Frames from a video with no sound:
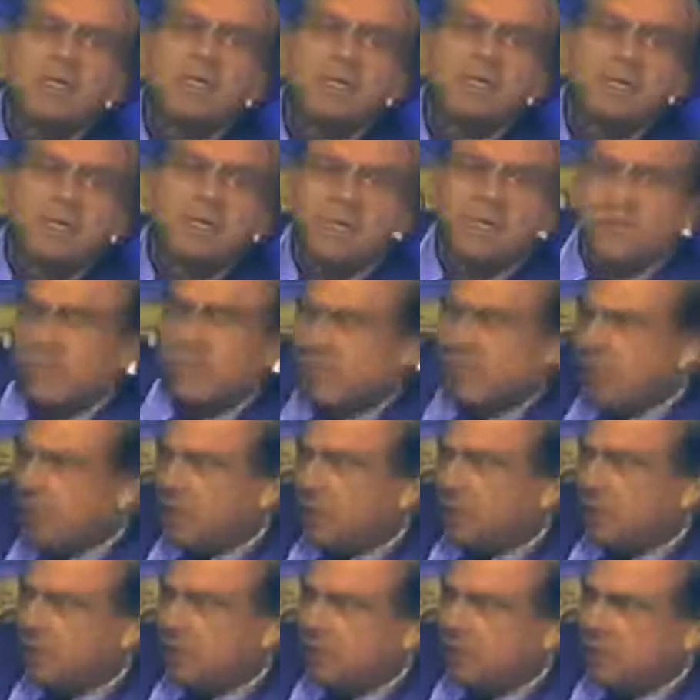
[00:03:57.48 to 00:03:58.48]

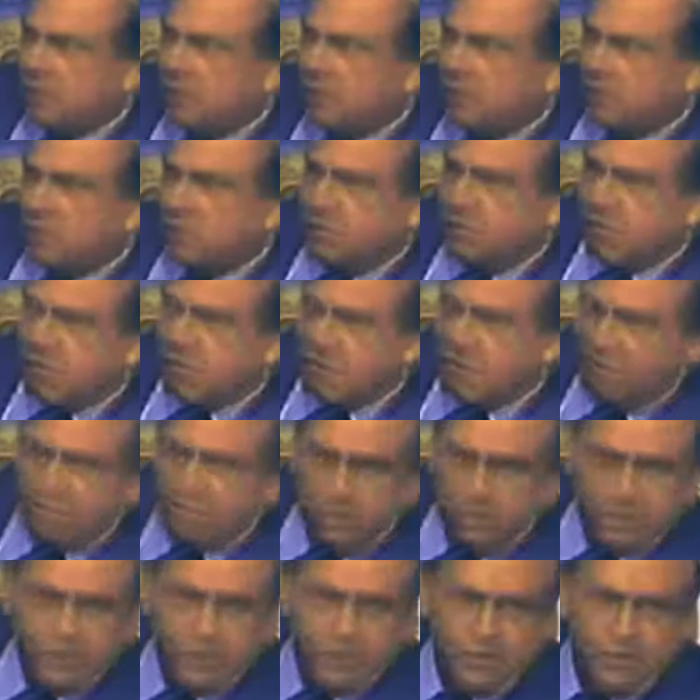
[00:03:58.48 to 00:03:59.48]
denunciation of the Tsar
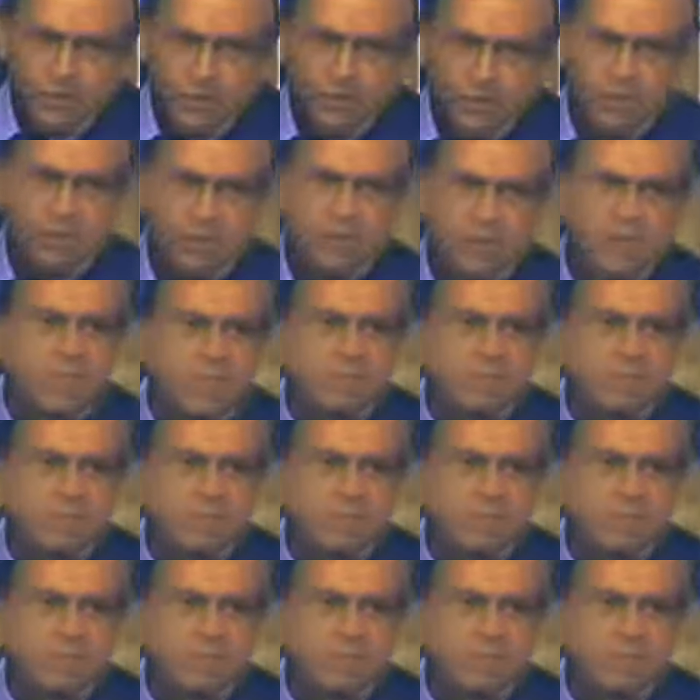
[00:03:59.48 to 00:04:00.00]
of Russia